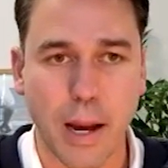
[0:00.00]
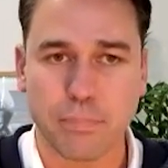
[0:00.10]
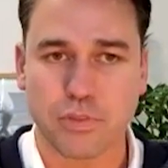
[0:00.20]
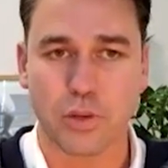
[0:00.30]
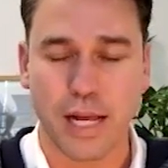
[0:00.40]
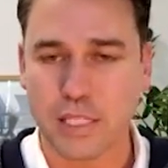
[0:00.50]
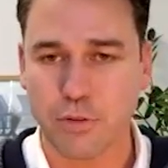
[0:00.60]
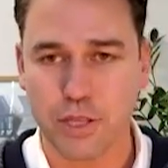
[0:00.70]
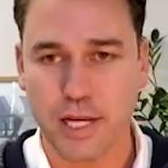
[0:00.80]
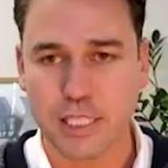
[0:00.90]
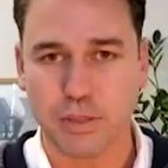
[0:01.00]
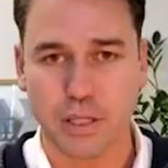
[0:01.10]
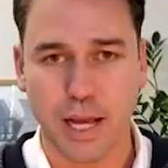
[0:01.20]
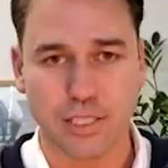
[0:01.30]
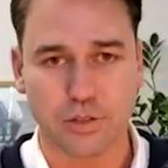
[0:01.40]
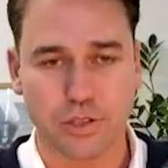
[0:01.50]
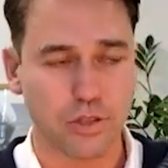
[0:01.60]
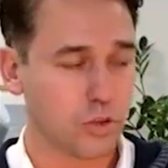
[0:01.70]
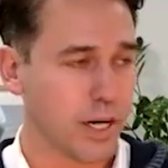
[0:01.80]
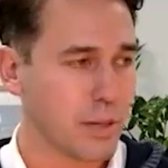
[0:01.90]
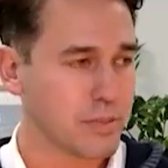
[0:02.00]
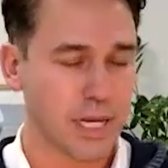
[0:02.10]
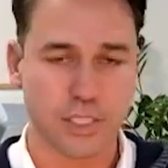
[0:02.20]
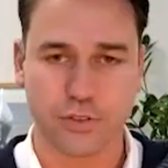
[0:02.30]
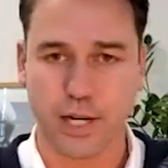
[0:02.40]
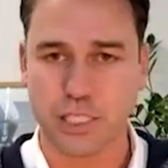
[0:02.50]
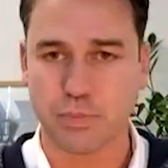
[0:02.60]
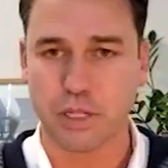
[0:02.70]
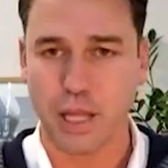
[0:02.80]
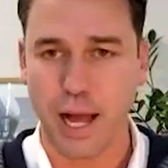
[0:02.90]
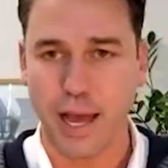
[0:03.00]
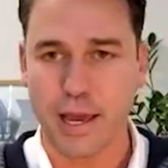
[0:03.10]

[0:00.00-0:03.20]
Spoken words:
so that's it with SBLI. So 2 great updates for SBLI,